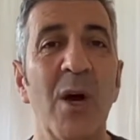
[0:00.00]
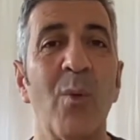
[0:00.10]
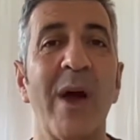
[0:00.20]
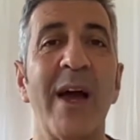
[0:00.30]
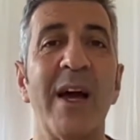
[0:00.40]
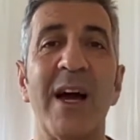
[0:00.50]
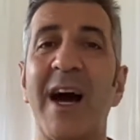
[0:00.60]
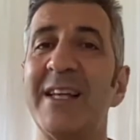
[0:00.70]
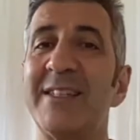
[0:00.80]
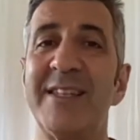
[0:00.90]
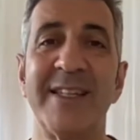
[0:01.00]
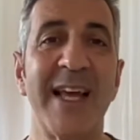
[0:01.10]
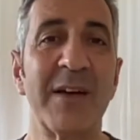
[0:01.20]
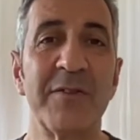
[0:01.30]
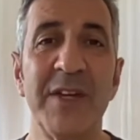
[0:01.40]
where I sit
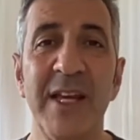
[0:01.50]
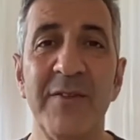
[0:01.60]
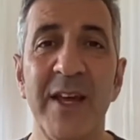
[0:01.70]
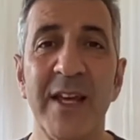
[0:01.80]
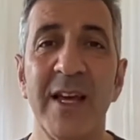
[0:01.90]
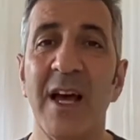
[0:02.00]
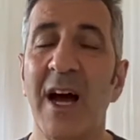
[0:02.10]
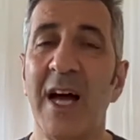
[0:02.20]
down of an evening,